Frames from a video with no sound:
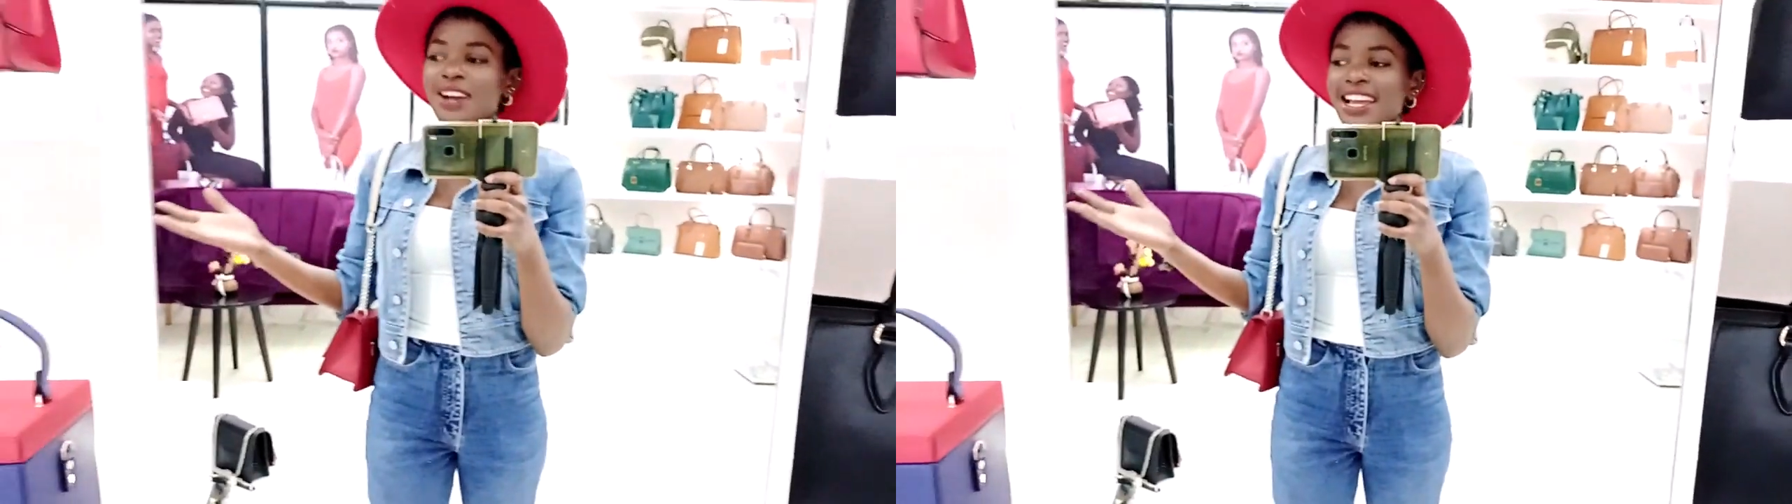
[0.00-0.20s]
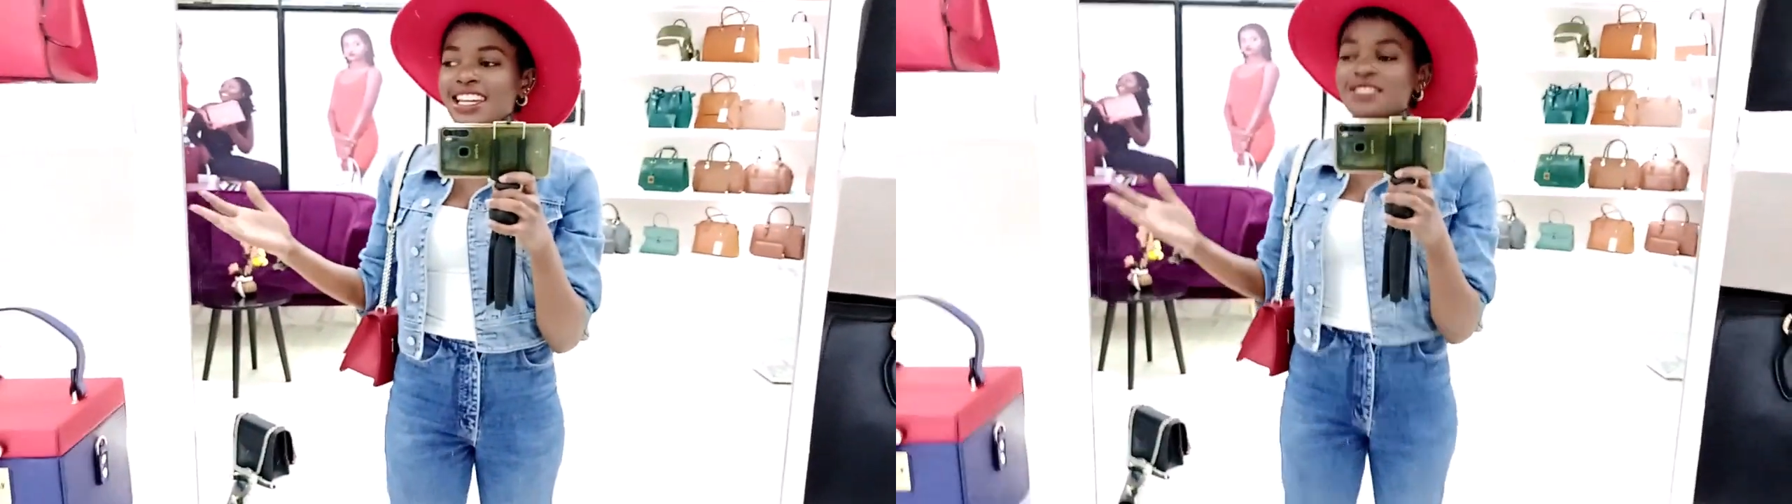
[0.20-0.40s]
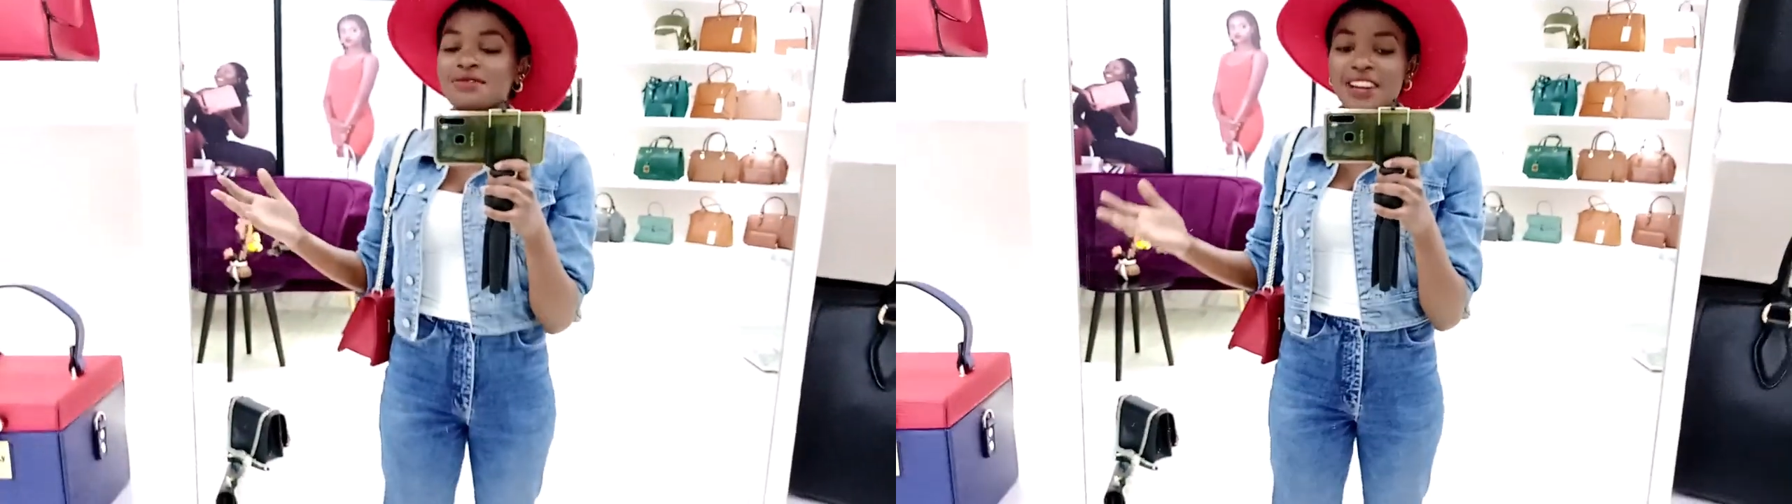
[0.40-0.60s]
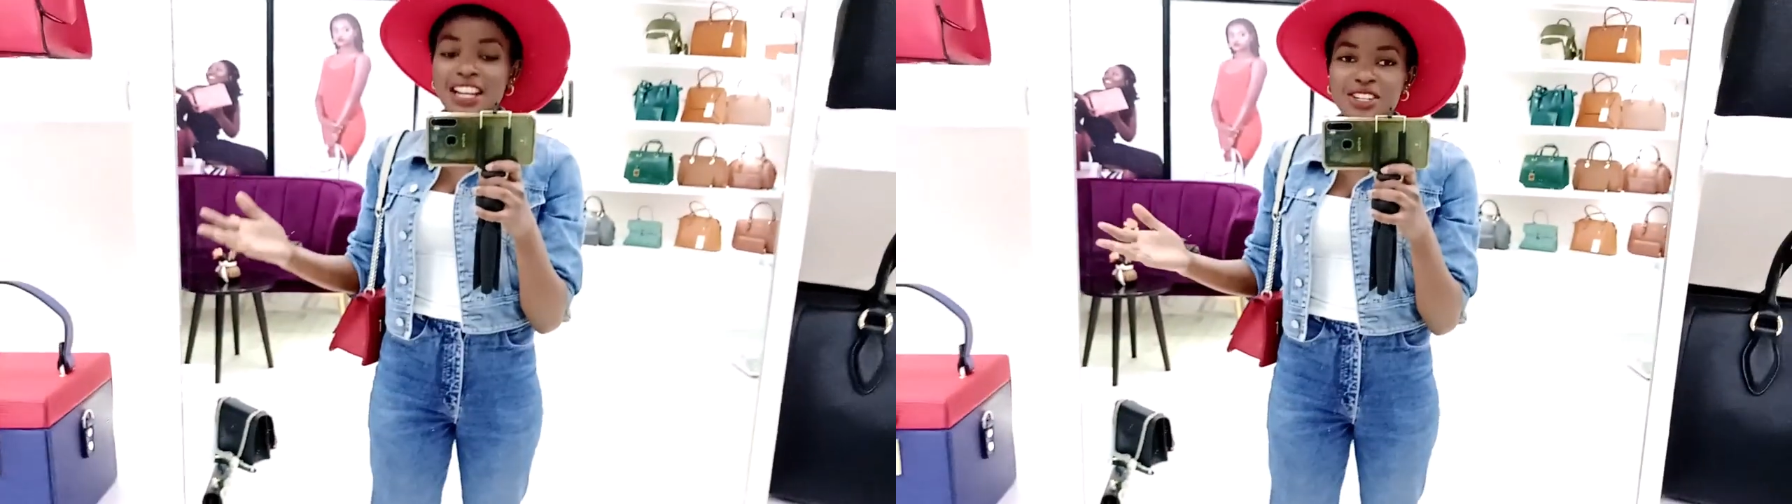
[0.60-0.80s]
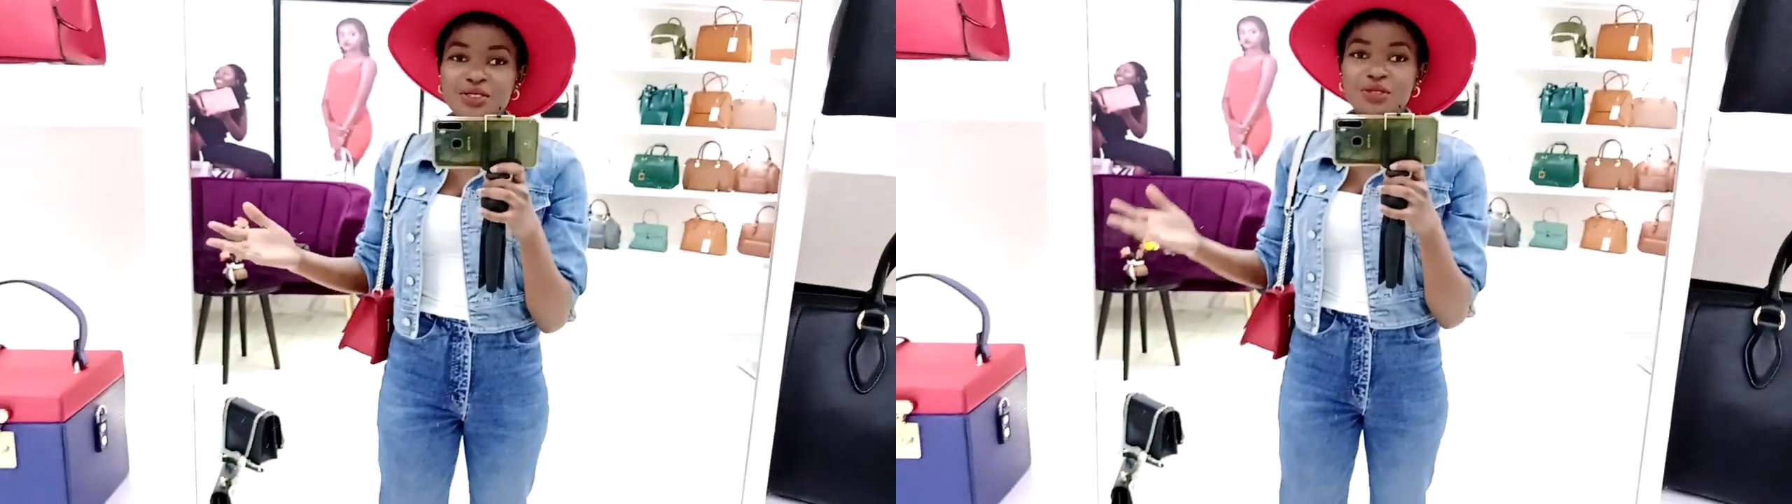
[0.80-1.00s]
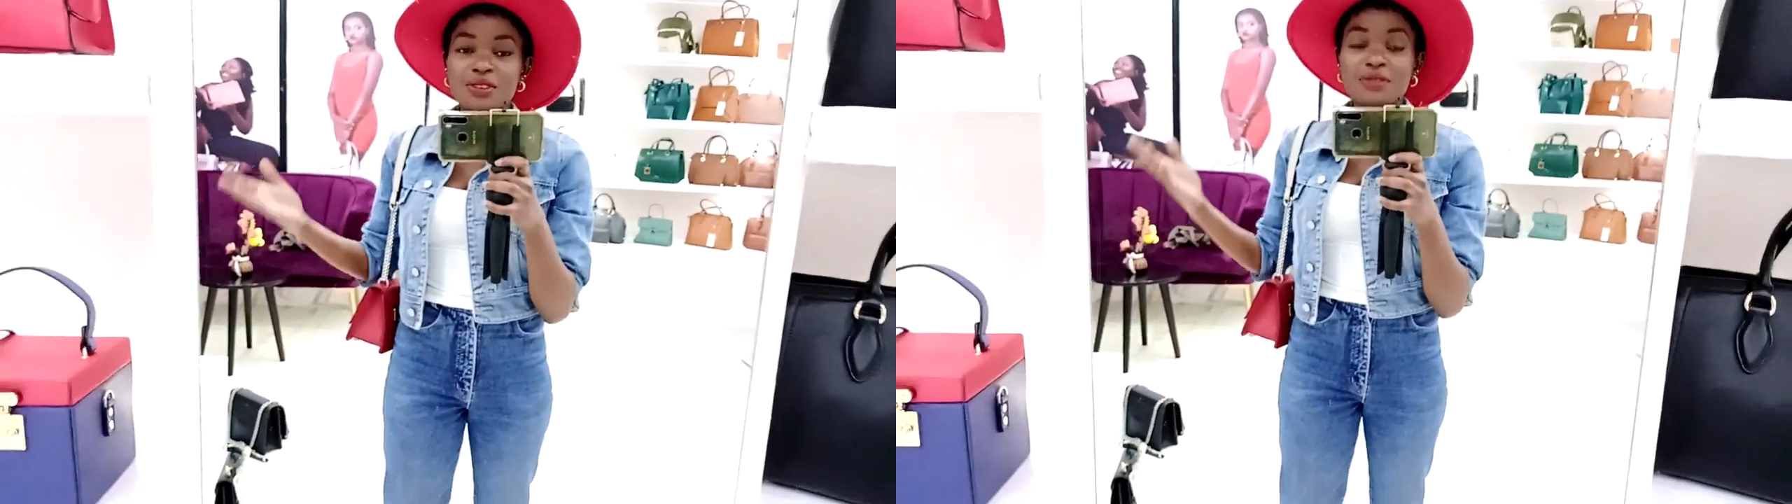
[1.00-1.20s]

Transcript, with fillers: i get value